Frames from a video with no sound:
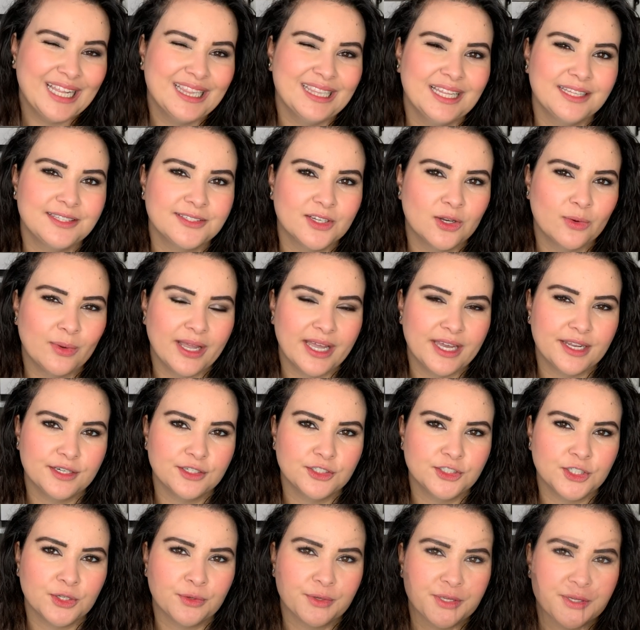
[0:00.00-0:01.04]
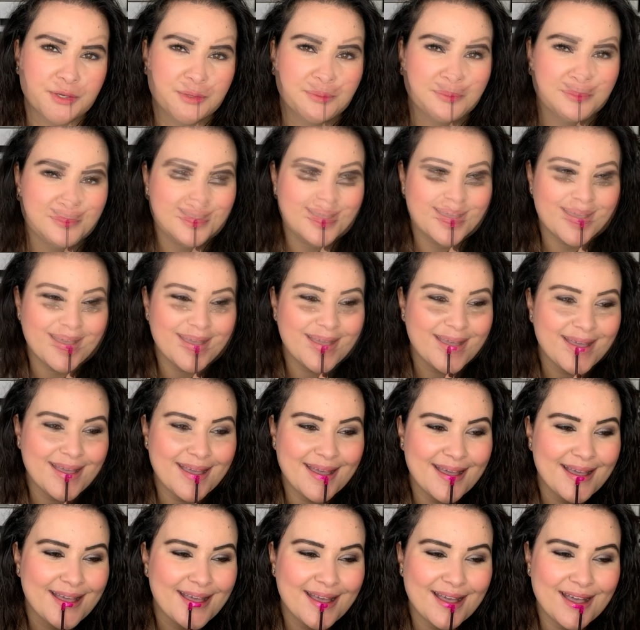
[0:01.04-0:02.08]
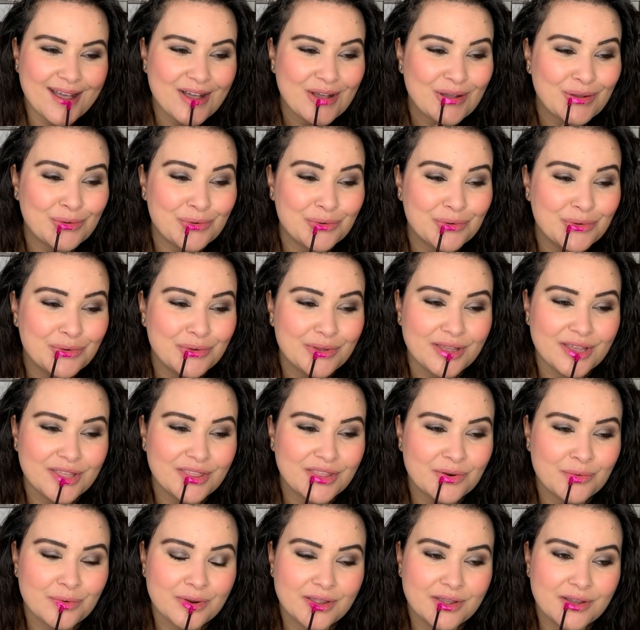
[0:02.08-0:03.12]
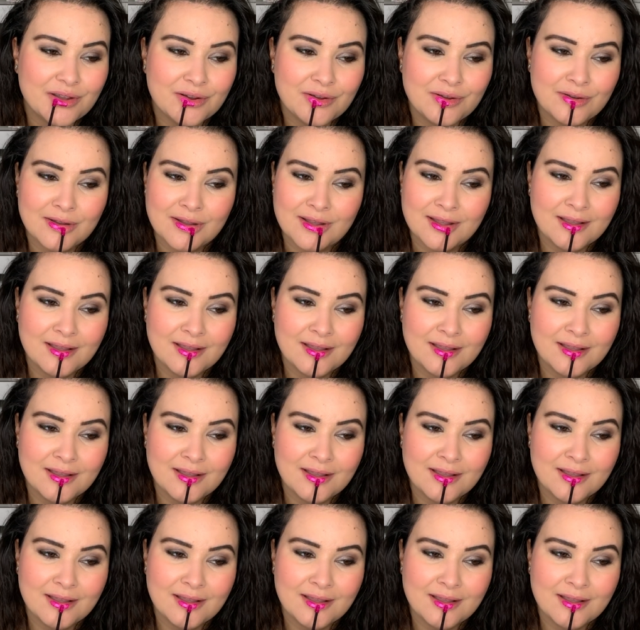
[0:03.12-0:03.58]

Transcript: Let's go ahead and show you. Ooh, yeah, there we go.